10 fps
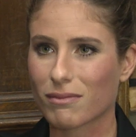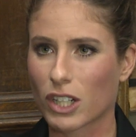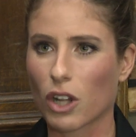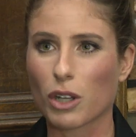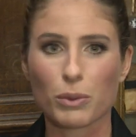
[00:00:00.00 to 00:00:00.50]

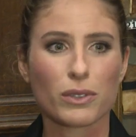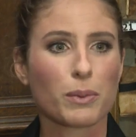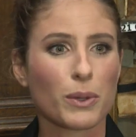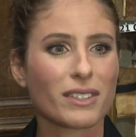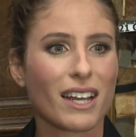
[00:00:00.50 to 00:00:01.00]
global
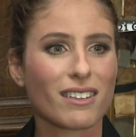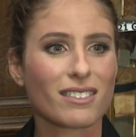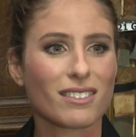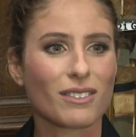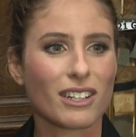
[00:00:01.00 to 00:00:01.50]
sport,
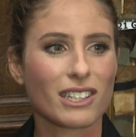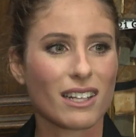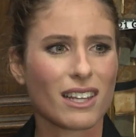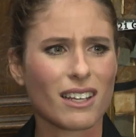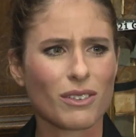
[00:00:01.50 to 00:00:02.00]
tennis, which
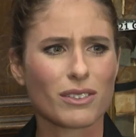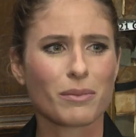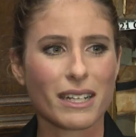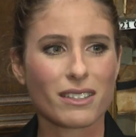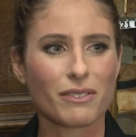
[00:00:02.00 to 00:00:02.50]
I think
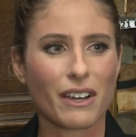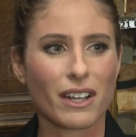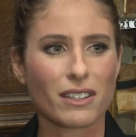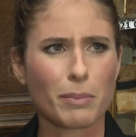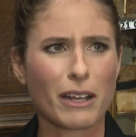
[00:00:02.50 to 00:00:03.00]
also makes it
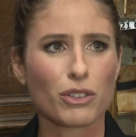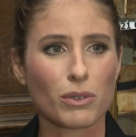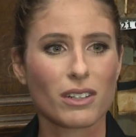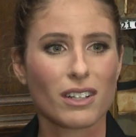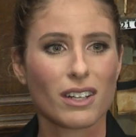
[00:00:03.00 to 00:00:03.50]
very
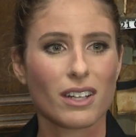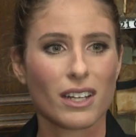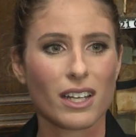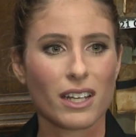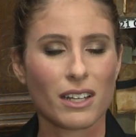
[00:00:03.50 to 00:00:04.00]
special.
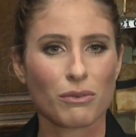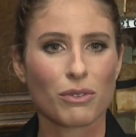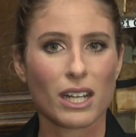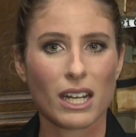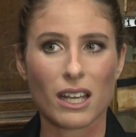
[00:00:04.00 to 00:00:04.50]
It, it
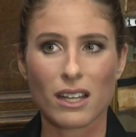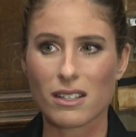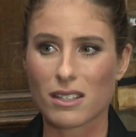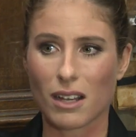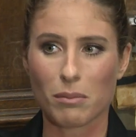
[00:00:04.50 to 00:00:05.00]
really
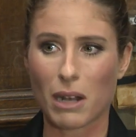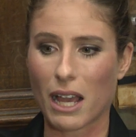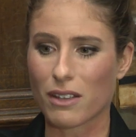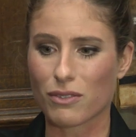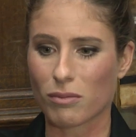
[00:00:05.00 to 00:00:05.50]
is um,
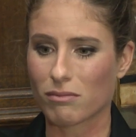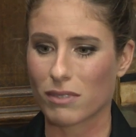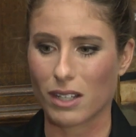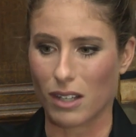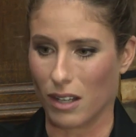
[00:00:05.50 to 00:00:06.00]
players from
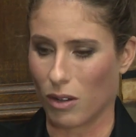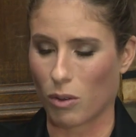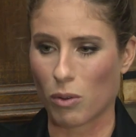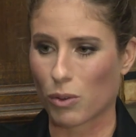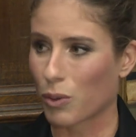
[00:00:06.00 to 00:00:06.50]

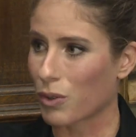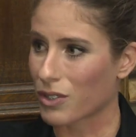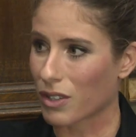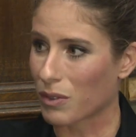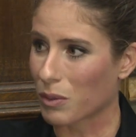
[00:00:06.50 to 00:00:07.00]
all
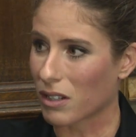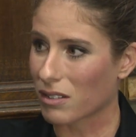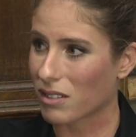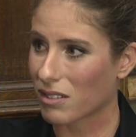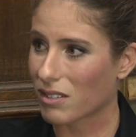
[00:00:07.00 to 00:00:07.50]
corners of the
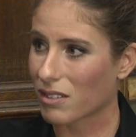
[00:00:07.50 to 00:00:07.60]
world.